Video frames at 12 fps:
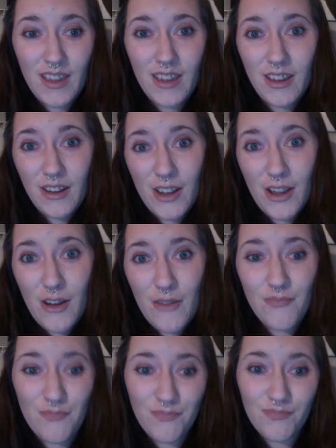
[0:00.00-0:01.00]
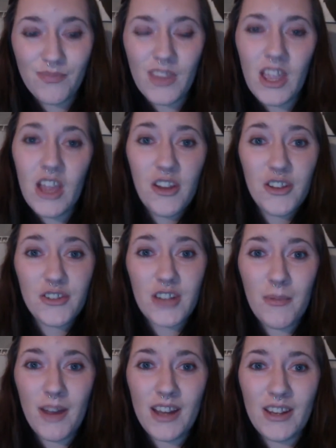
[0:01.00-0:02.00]
Here you go. Shine
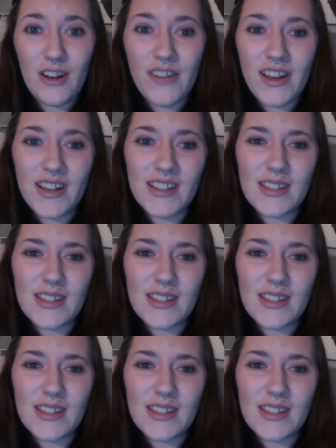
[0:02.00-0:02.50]
bright, Novas.